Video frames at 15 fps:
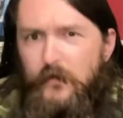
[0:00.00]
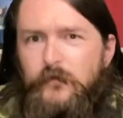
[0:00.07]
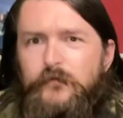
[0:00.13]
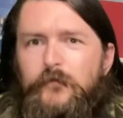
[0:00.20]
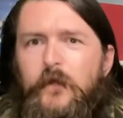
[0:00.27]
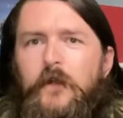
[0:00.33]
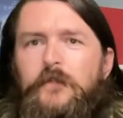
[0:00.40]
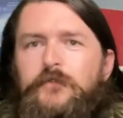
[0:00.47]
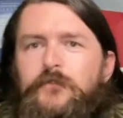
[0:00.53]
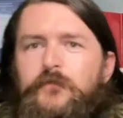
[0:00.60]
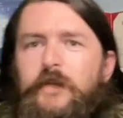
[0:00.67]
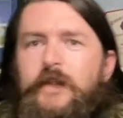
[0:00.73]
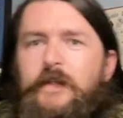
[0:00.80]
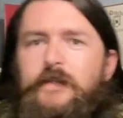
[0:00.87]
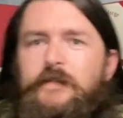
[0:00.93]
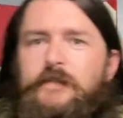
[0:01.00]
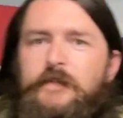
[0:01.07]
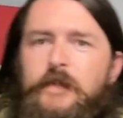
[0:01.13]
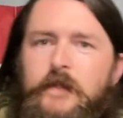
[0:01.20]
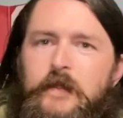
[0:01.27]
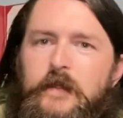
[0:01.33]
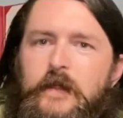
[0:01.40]
Drawstrings
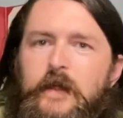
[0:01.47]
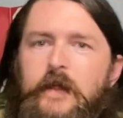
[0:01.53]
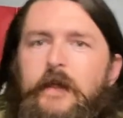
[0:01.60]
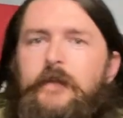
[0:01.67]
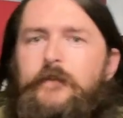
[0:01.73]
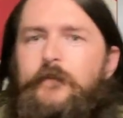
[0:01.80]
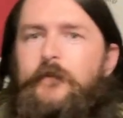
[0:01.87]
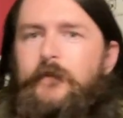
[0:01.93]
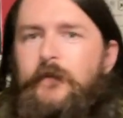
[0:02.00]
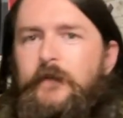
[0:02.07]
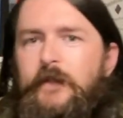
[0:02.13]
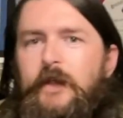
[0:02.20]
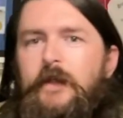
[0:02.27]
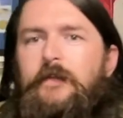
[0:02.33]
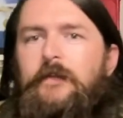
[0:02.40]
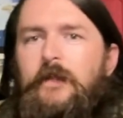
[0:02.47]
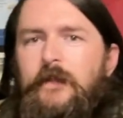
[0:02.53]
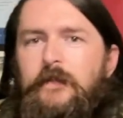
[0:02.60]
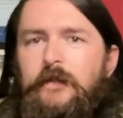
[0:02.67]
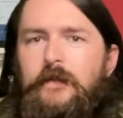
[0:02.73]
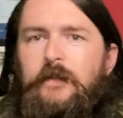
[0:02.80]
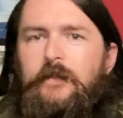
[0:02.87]
near your gut
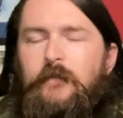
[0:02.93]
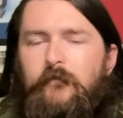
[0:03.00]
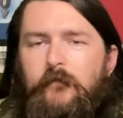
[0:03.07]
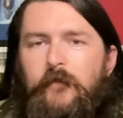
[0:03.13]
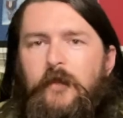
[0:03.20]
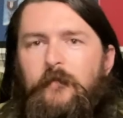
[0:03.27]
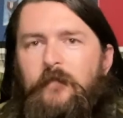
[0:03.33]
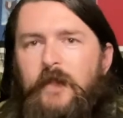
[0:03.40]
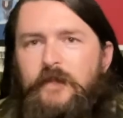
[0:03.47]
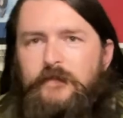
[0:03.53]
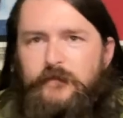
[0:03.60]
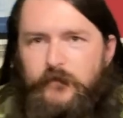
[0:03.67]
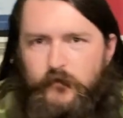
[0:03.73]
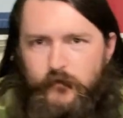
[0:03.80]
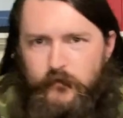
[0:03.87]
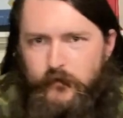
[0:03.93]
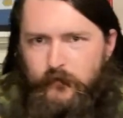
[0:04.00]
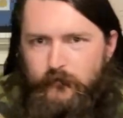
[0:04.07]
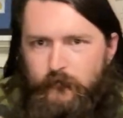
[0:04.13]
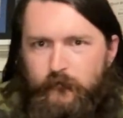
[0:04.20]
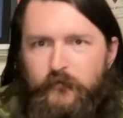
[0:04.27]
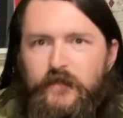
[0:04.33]
and then at the very base, so you
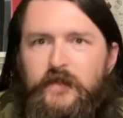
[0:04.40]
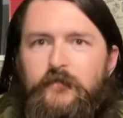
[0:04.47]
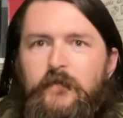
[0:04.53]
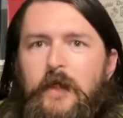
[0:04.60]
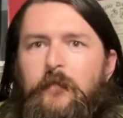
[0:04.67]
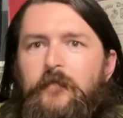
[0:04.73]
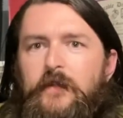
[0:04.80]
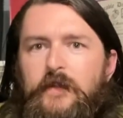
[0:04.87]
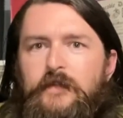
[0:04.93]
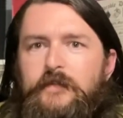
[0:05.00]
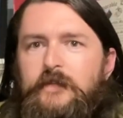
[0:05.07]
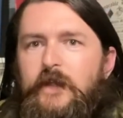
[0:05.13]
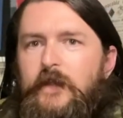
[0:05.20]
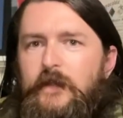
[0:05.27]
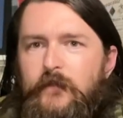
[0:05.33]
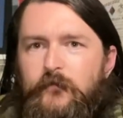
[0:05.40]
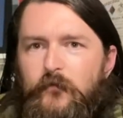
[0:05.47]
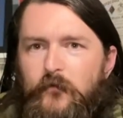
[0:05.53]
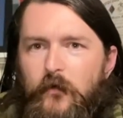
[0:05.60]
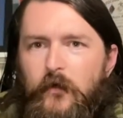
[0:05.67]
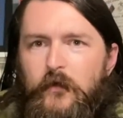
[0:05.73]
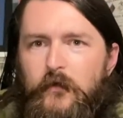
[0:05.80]
can really wrap it in tight. If
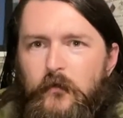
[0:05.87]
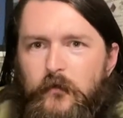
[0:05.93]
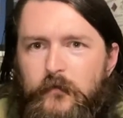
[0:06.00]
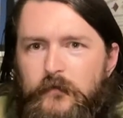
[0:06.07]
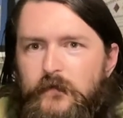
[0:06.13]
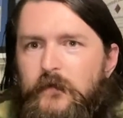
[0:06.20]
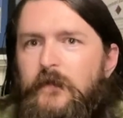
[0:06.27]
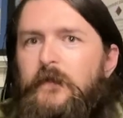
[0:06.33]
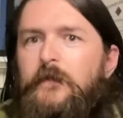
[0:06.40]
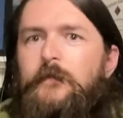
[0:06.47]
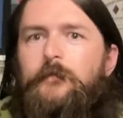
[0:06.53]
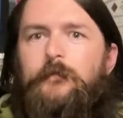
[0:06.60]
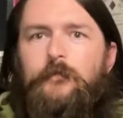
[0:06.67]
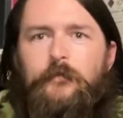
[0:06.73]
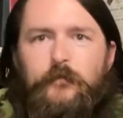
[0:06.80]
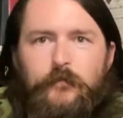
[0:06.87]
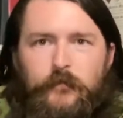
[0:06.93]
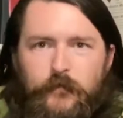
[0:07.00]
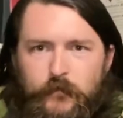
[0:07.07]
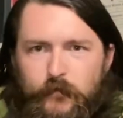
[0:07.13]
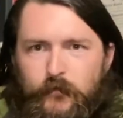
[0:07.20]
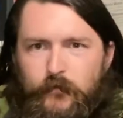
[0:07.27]
you are cold,
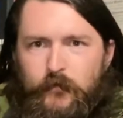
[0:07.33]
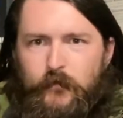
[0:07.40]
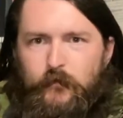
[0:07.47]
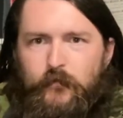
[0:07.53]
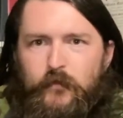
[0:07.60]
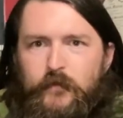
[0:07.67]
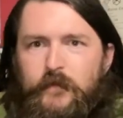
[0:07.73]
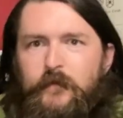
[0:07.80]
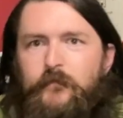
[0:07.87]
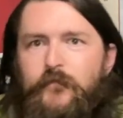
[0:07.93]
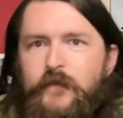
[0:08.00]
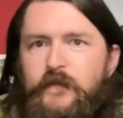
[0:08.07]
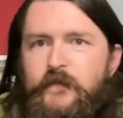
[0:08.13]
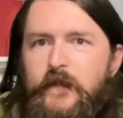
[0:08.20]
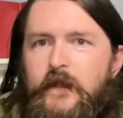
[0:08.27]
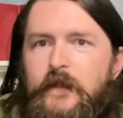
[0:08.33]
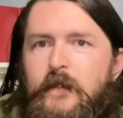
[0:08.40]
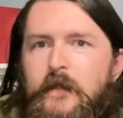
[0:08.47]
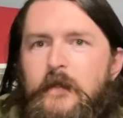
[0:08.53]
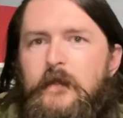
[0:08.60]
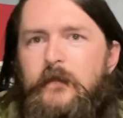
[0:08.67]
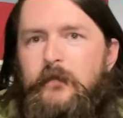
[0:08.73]
you can pull it in pretty tight.
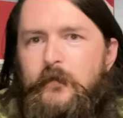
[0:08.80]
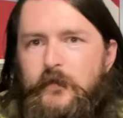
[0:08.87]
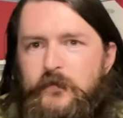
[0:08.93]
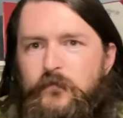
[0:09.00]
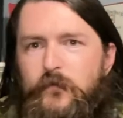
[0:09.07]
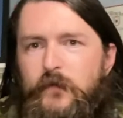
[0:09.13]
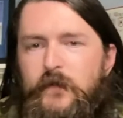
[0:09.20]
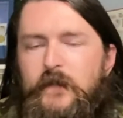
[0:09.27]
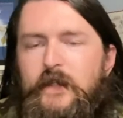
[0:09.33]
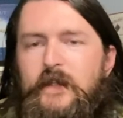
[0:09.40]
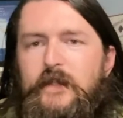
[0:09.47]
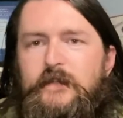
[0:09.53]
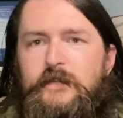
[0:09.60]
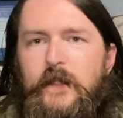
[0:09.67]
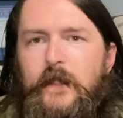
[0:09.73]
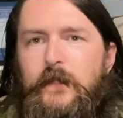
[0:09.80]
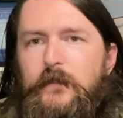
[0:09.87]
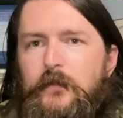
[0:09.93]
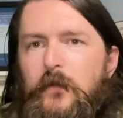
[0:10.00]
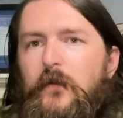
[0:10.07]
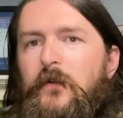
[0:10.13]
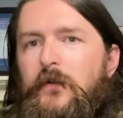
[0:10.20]
This one is a
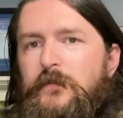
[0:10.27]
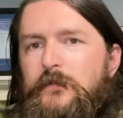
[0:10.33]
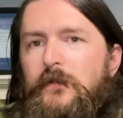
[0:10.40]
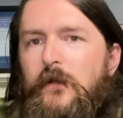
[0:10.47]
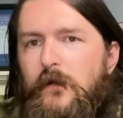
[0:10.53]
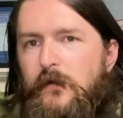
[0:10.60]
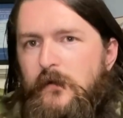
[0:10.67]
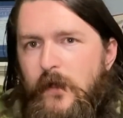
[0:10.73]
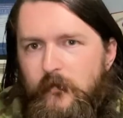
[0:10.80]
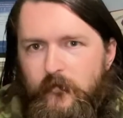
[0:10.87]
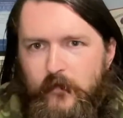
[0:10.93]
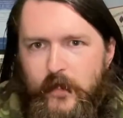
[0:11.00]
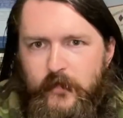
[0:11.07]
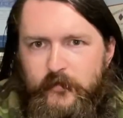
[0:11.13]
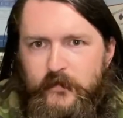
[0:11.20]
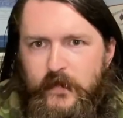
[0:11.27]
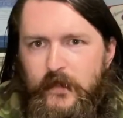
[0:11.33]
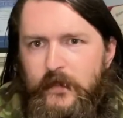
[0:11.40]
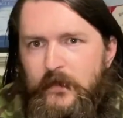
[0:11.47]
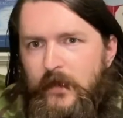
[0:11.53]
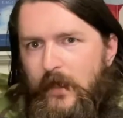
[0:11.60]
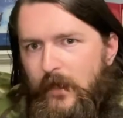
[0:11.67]
large long. I'm
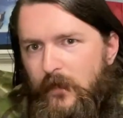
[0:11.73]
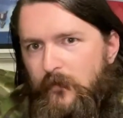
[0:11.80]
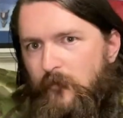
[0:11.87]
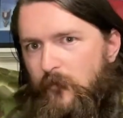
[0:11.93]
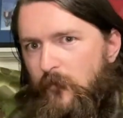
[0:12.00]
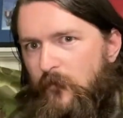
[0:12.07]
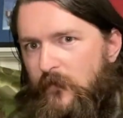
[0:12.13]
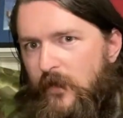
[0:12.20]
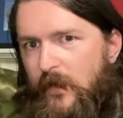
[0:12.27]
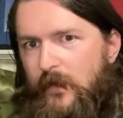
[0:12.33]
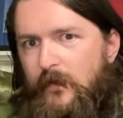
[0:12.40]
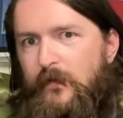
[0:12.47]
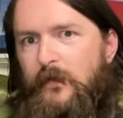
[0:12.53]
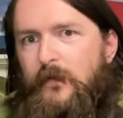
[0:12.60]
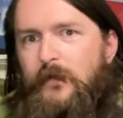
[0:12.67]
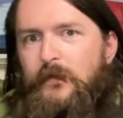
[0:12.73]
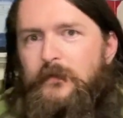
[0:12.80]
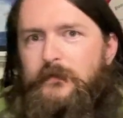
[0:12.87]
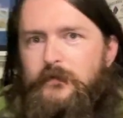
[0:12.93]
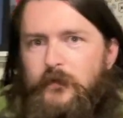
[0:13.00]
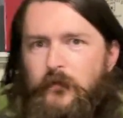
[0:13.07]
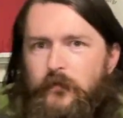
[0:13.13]
5'10" and 210,
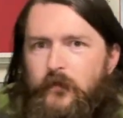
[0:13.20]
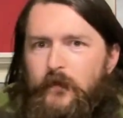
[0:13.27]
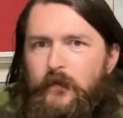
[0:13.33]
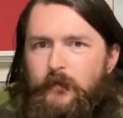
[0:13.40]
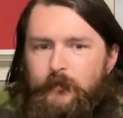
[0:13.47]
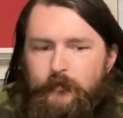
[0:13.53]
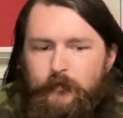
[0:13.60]
so